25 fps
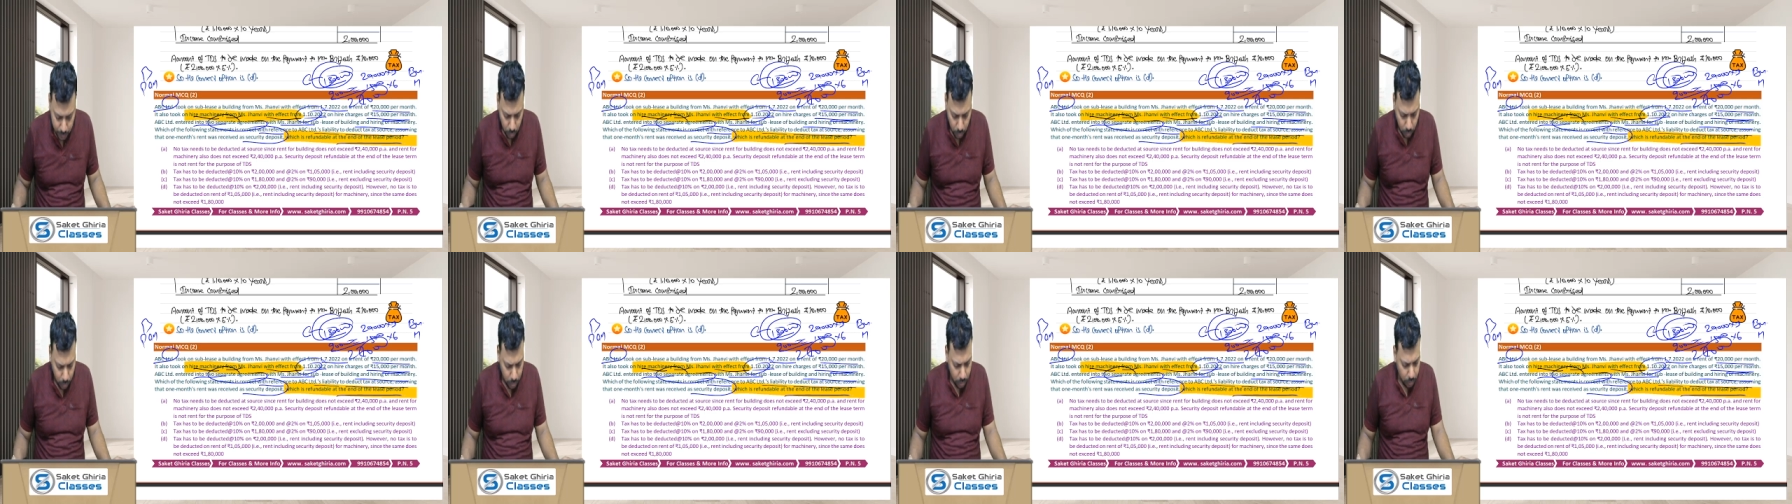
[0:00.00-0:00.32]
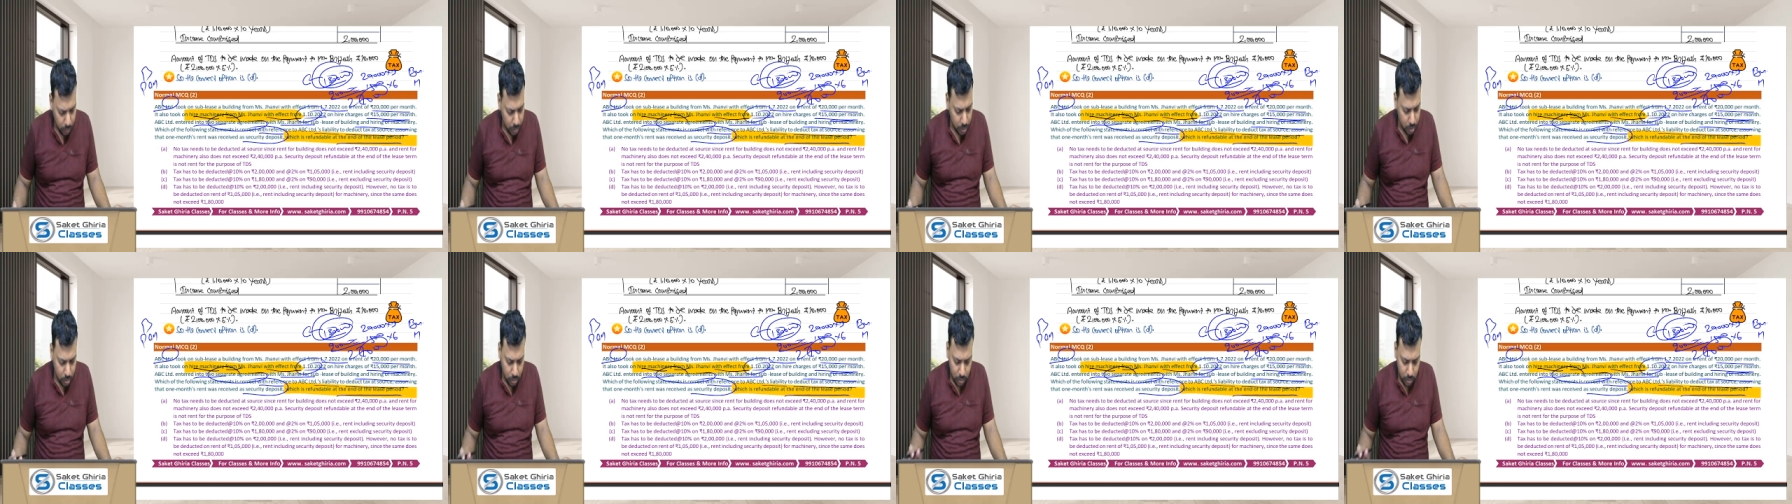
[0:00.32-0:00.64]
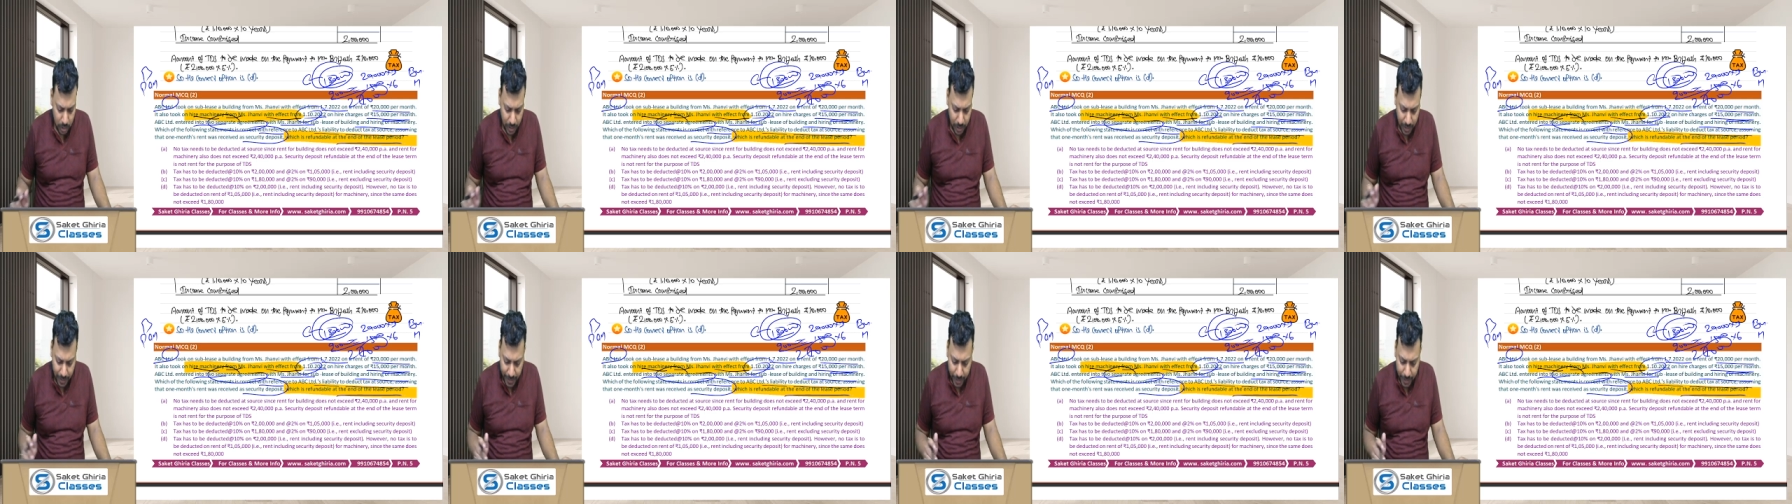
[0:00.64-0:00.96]
Okay, so
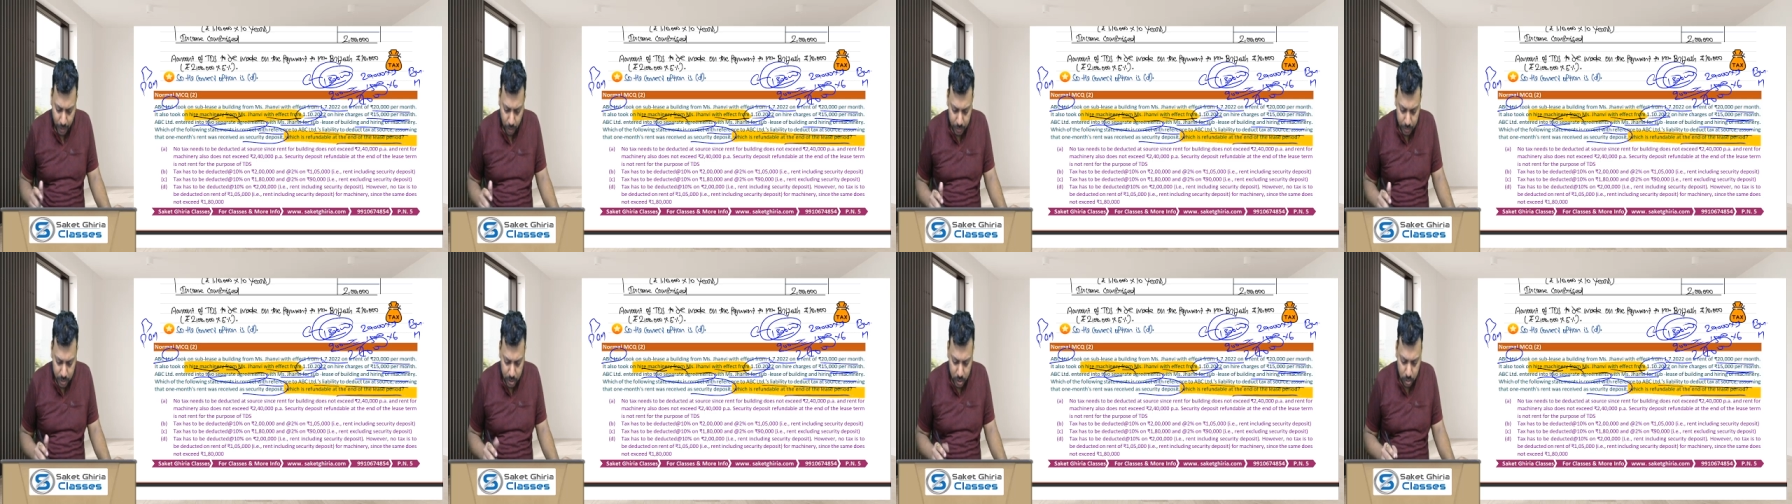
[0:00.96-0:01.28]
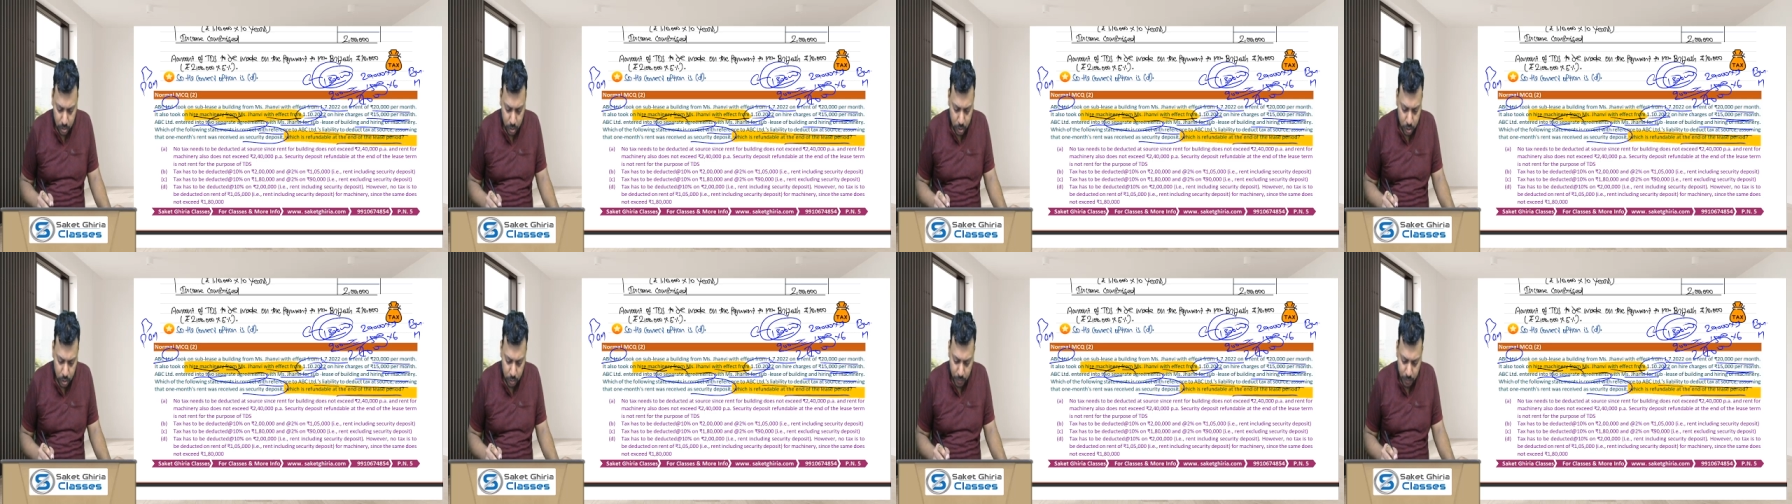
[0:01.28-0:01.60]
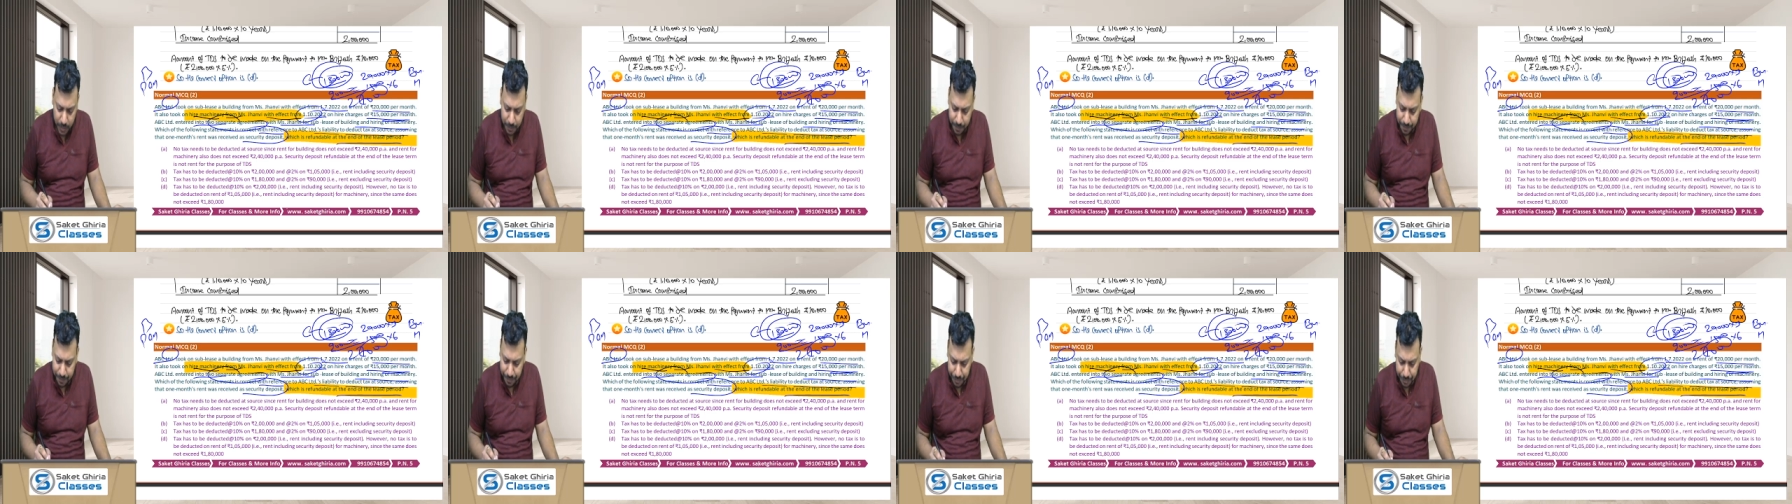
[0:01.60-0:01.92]
the correct option is going to be